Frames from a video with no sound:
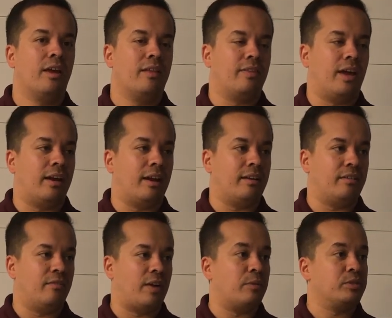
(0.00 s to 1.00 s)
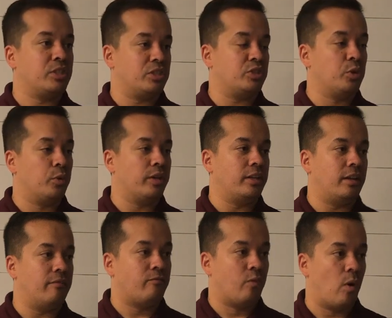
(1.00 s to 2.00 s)
than if I was just stewarding it
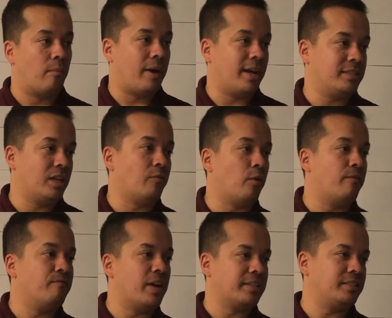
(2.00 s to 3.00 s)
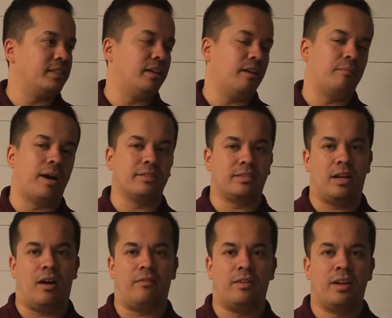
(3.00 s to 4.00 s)
for myself or investing it in myself,
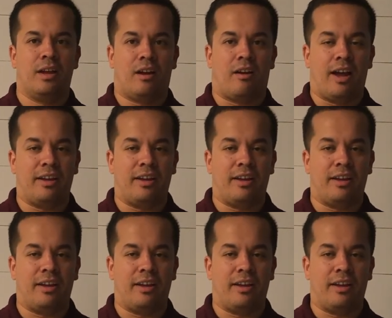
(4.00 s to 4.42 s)
right?